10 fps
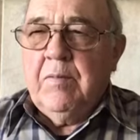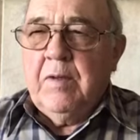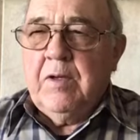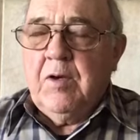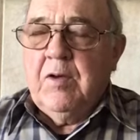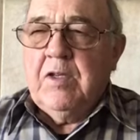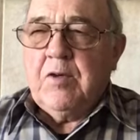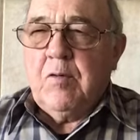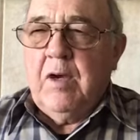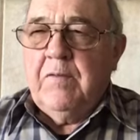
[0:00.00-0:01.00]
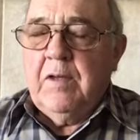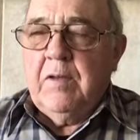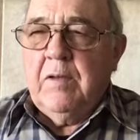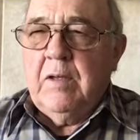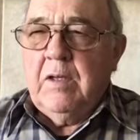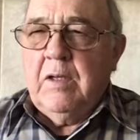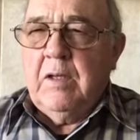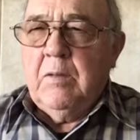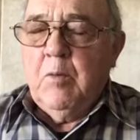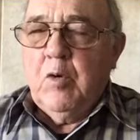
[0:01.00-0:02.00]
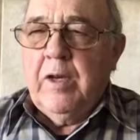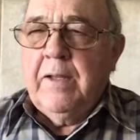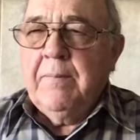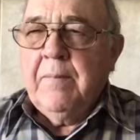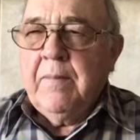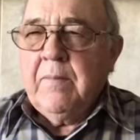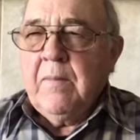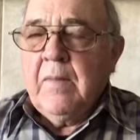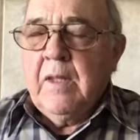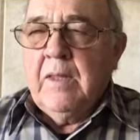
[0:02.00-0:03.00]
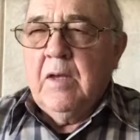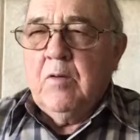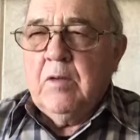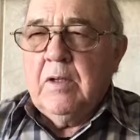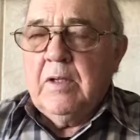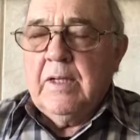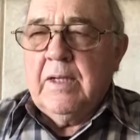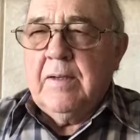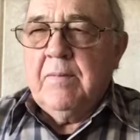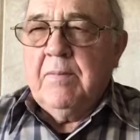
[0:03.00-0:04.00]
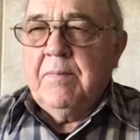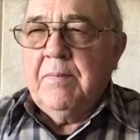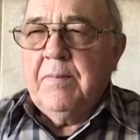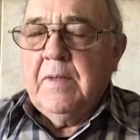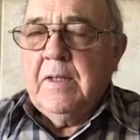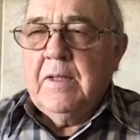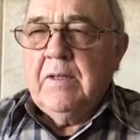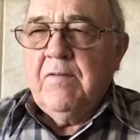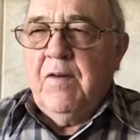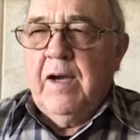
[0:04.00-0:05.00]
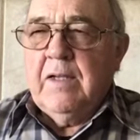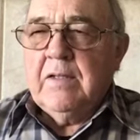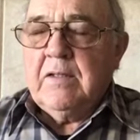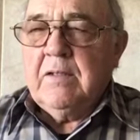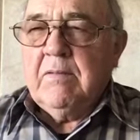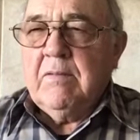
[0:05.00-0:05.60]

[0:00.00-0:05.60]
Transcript: attorneys arrived in the morning, there were files,